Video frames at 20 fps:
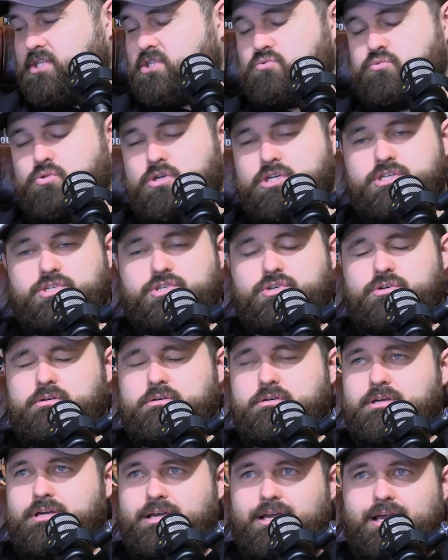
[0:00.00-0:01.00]
was
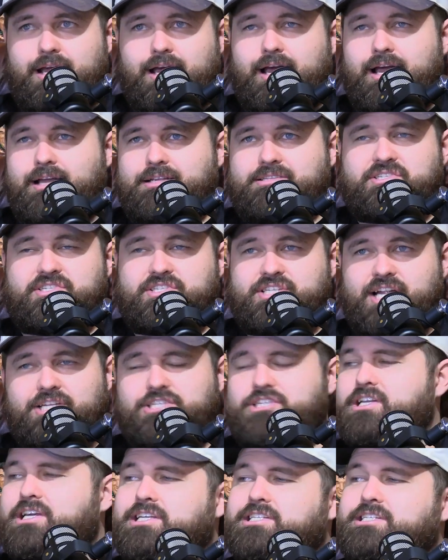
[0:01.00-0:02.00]

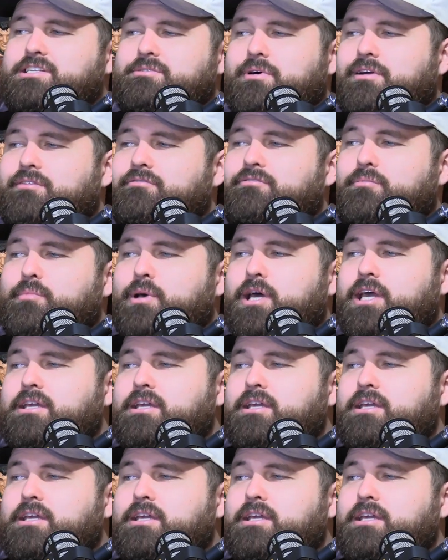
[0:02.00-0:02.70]
such an easy one for me.